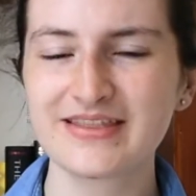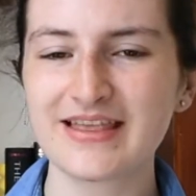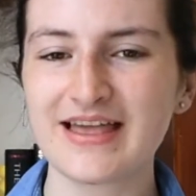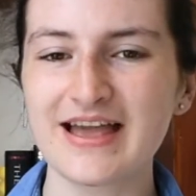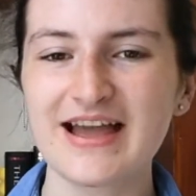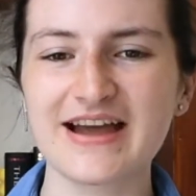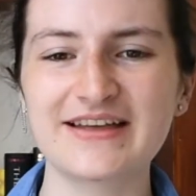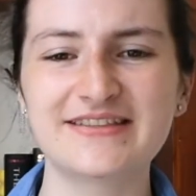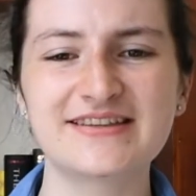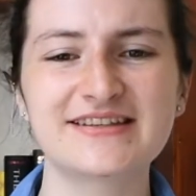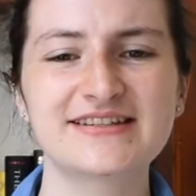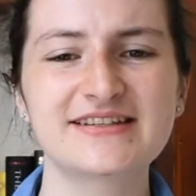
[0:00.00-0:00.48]

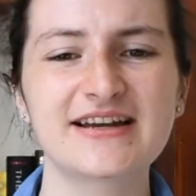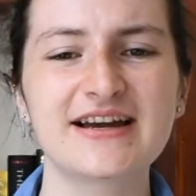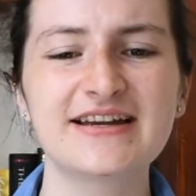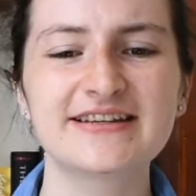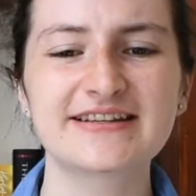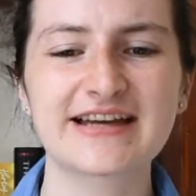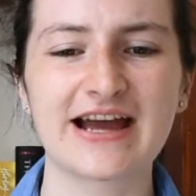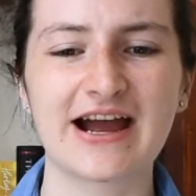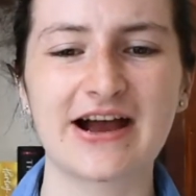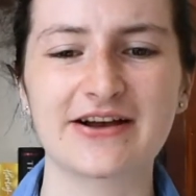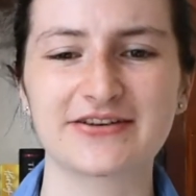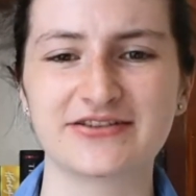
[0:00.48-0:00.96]
And the side
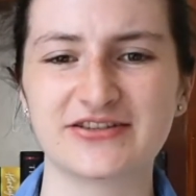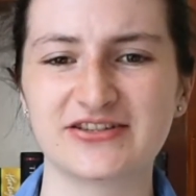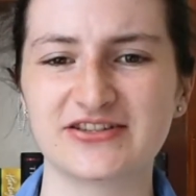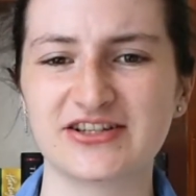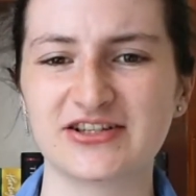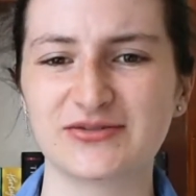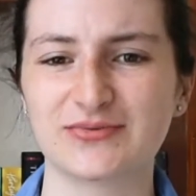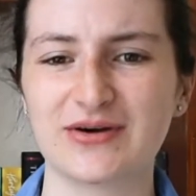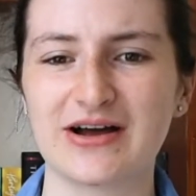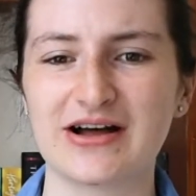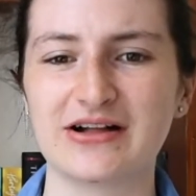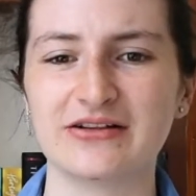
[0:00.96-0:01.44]
characters
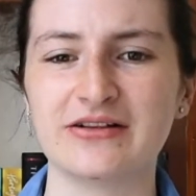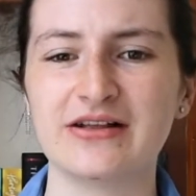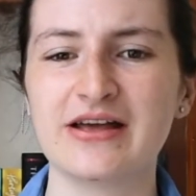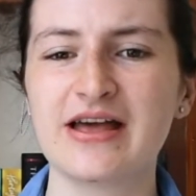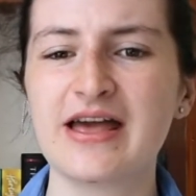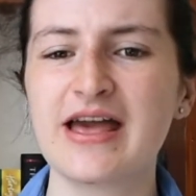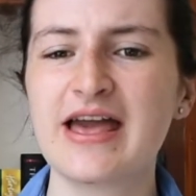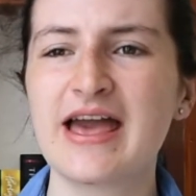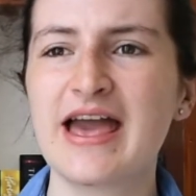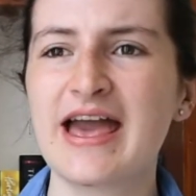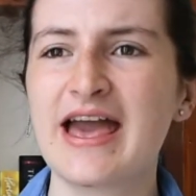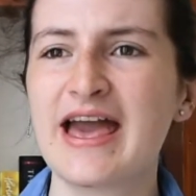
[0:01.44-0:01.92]
as well.
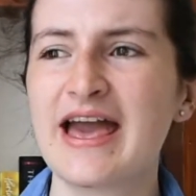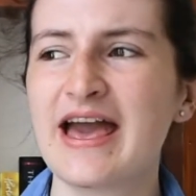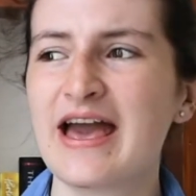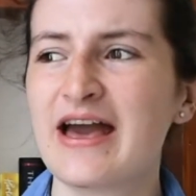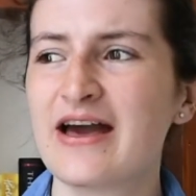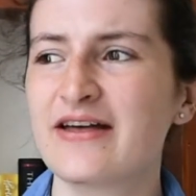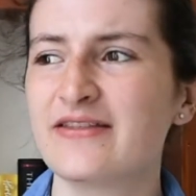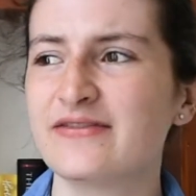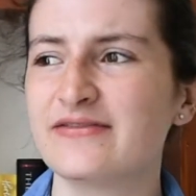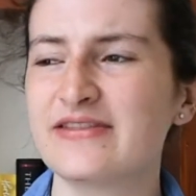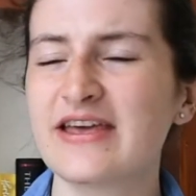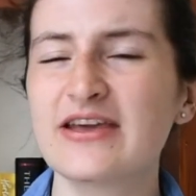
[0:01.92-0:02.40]

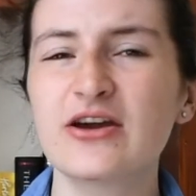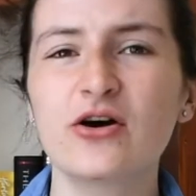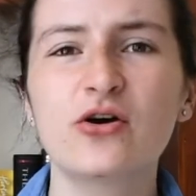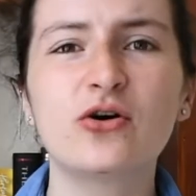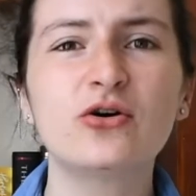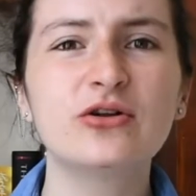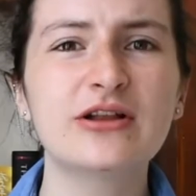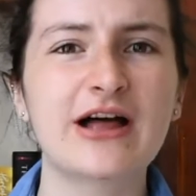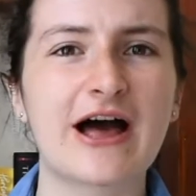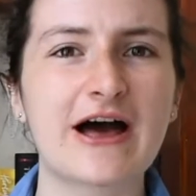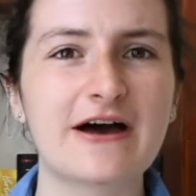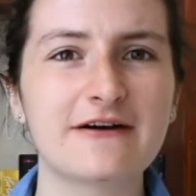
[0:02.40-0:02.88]
They
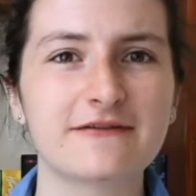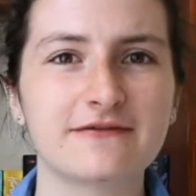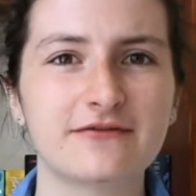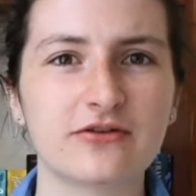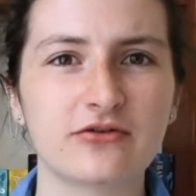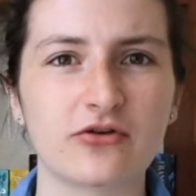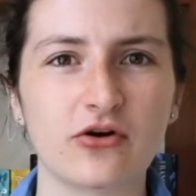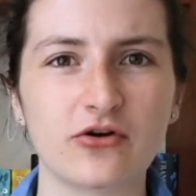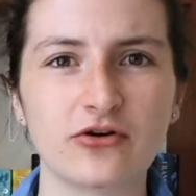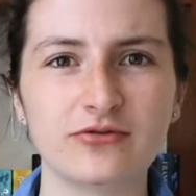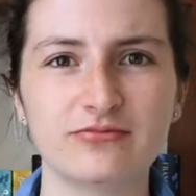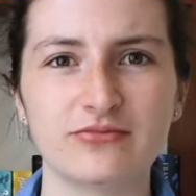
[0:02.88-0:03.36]
all have
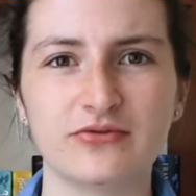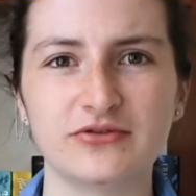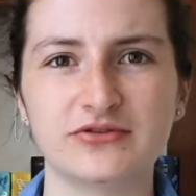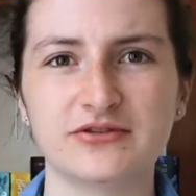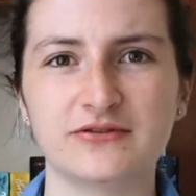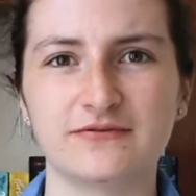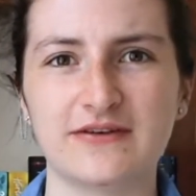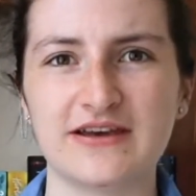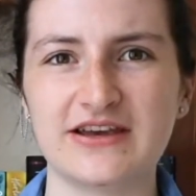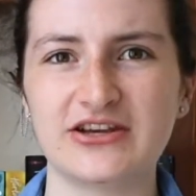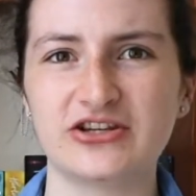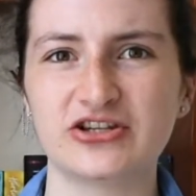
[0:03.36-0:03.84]
their own
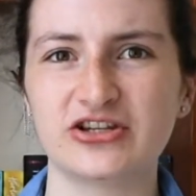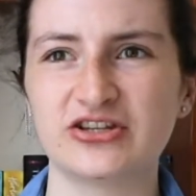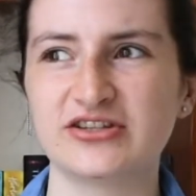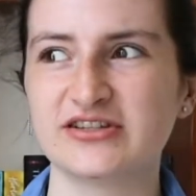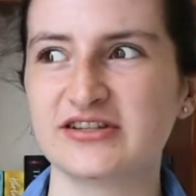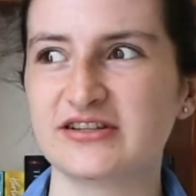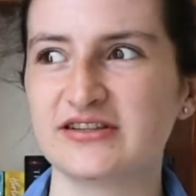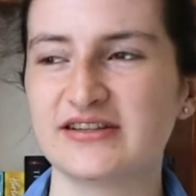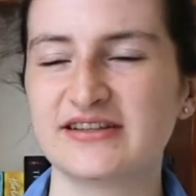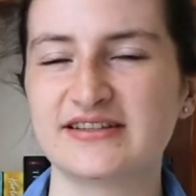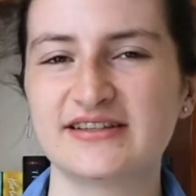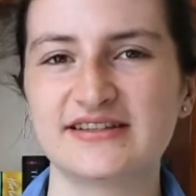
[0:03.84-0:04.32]
motivations,
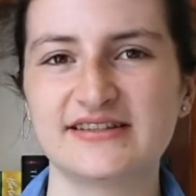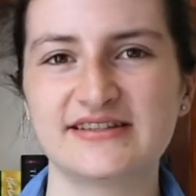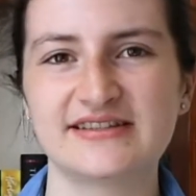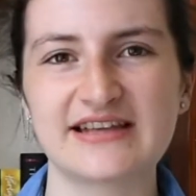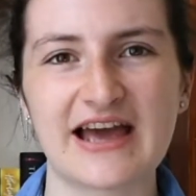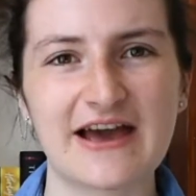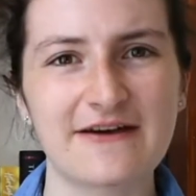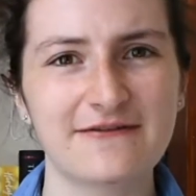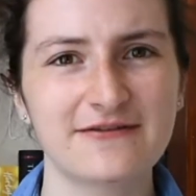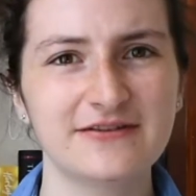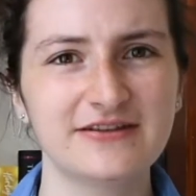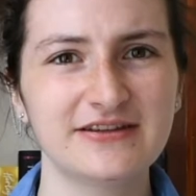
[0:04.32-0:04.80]
and this is
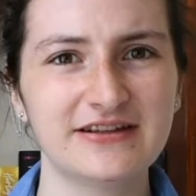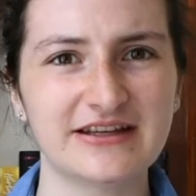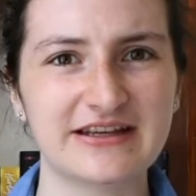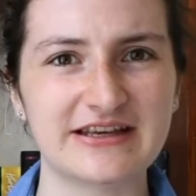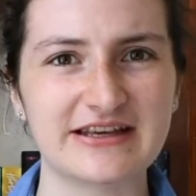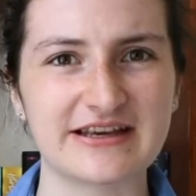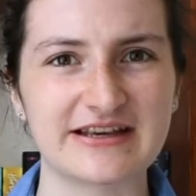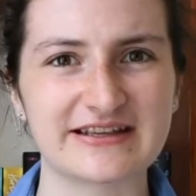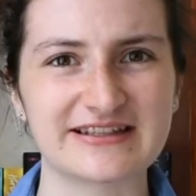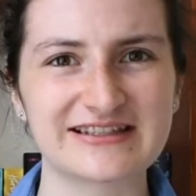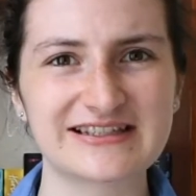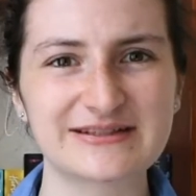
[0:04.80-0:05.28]

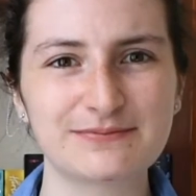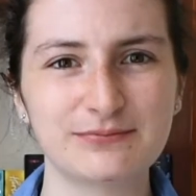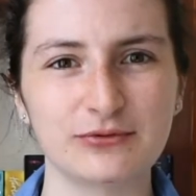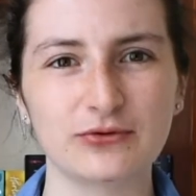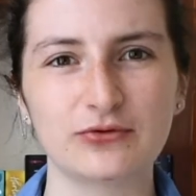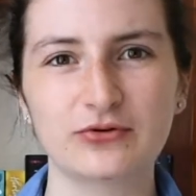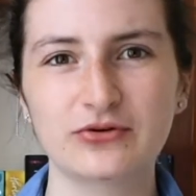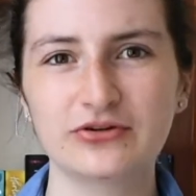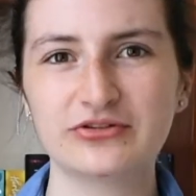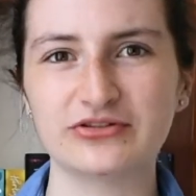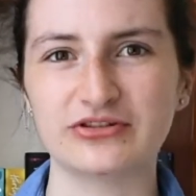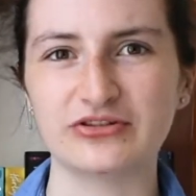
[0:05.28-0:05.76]
definitely
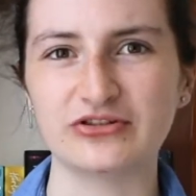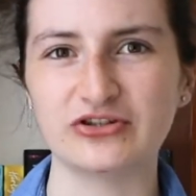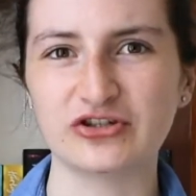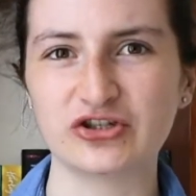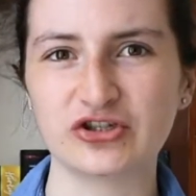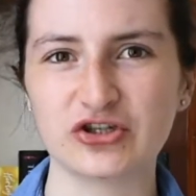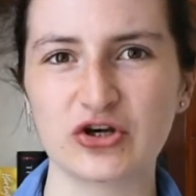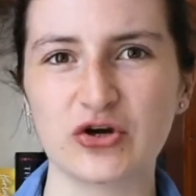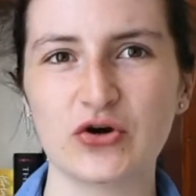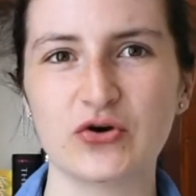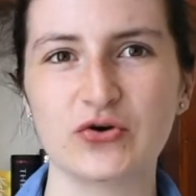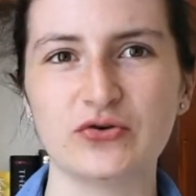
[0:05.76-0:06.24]
explored and
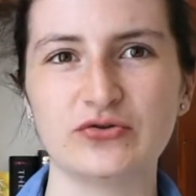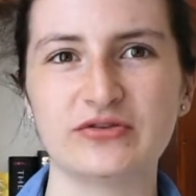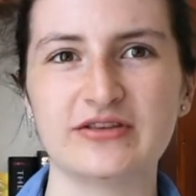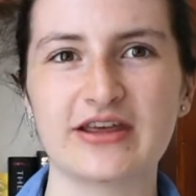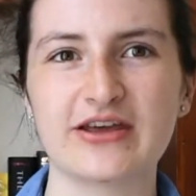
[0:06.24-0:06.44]
shown.